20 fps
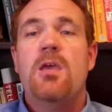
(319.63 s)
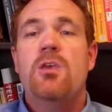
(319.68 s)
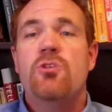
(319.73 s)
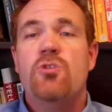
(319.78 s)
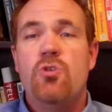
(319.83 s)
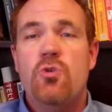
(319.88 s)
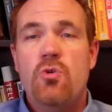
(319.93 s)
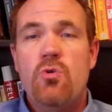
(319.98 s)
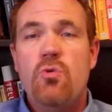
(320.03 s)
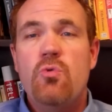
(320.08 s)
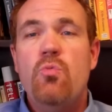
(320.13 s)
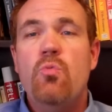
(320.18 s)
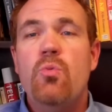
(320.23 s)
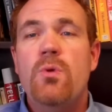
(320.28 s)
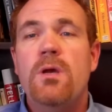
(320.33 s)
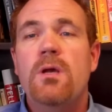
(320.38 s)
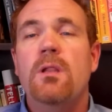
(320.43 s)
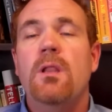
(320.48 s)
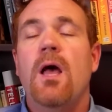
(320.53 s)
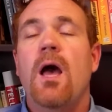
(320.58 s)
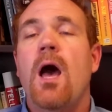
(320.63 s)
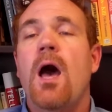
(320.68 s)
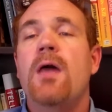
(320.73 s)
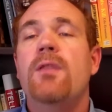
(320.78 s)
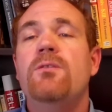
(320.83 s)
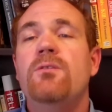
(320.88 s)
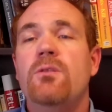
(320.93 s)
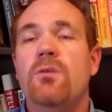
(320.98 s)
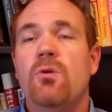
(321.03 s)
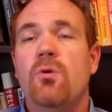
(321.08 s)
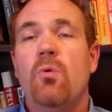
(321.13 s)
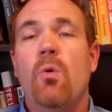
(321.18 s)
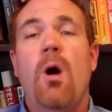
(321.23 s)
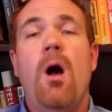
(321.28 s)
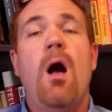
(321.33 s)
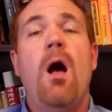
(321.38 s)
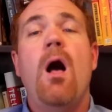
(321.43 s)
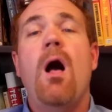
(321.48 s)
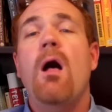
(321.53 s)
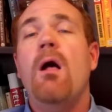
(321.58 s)
you will undo
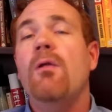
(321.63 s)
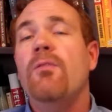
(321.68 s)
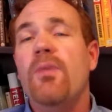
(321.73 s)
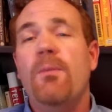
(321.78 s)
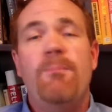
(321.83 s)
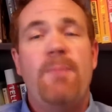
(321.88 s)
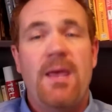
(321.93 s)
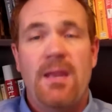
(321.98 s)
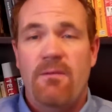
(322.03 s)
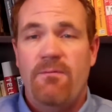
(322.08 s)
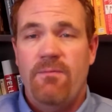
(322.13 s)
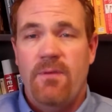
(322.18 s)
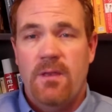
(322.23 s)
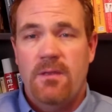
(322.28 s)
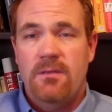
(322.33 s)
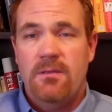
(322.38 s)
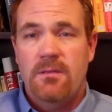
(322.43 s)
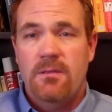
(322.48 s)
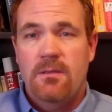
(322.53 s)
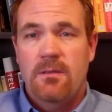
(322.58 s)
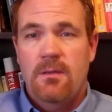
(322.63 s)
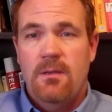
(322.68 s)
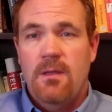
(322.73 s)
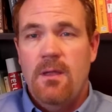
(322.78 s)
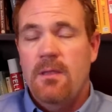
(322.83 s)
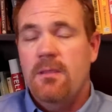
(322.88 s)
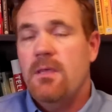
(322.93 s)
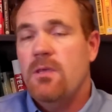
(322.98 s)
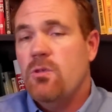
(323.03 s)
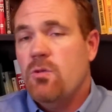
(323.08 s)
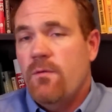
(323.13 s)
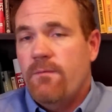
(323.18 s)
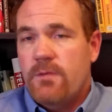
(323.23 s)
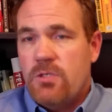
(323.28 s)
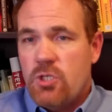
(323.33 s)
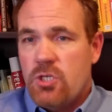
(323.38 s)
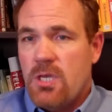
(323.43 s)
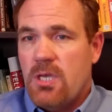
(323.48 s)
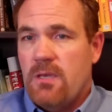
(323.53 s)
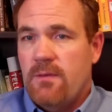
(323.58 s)
all the benefits that you've
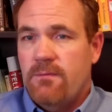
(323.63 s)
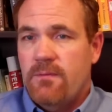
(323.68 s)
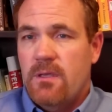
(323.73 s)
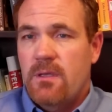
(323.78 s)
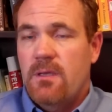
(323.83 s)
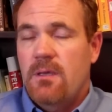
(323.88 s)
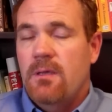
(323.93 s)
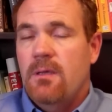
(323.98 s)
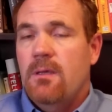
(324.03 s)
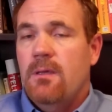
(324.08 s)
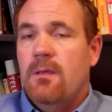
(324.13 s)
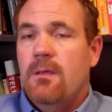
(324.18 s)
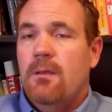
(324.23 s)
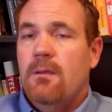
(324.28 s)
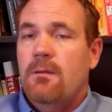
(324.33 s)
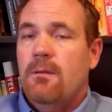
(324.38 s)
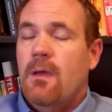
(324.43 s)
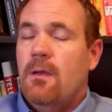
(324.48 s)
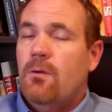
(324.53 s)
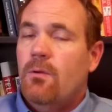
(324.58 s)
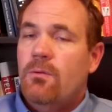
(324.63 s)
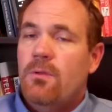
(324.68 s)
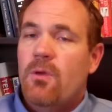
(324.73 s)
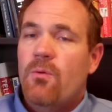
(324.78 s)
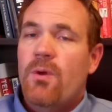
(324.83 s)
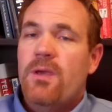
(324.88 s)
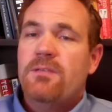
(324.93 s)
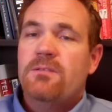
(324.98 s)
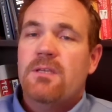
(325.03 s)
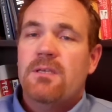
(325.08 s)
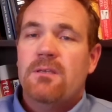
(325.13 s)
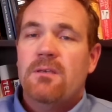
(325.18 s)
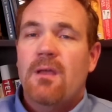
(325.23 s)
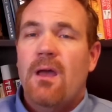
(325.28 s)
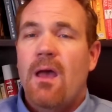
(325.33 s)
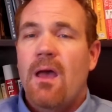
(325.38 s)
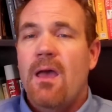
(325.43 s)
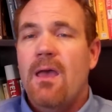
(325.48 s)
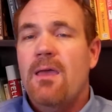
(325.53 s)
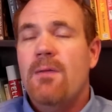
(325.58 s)
achieved. Not only wasting
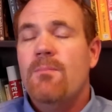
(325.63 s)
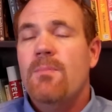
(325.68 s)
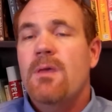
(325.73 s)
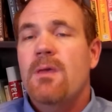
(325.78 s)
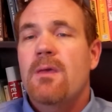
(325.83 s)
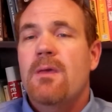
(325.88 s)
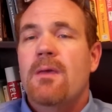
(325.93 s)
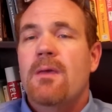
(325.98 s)
time,